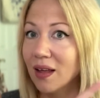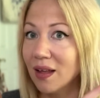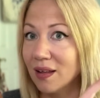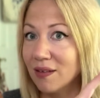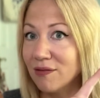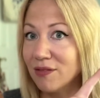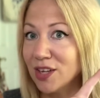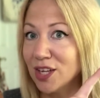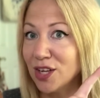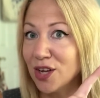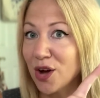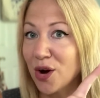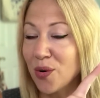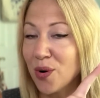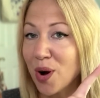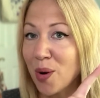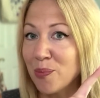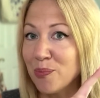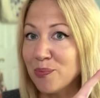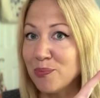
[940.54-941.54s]
video
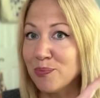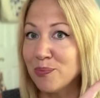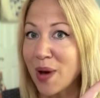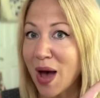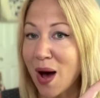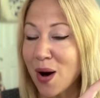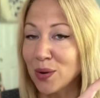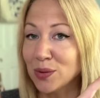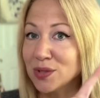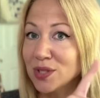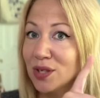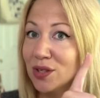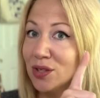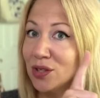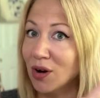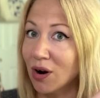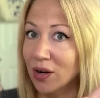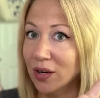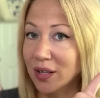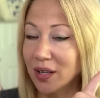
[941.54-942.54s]
about
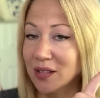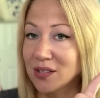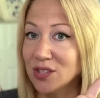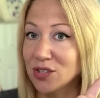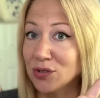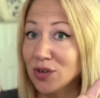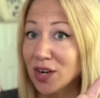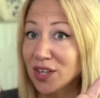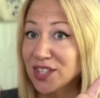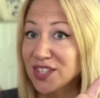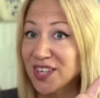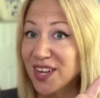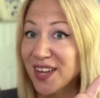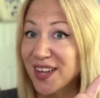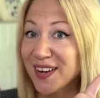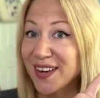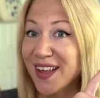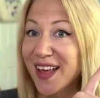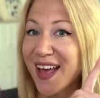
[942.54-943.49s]
yarn construction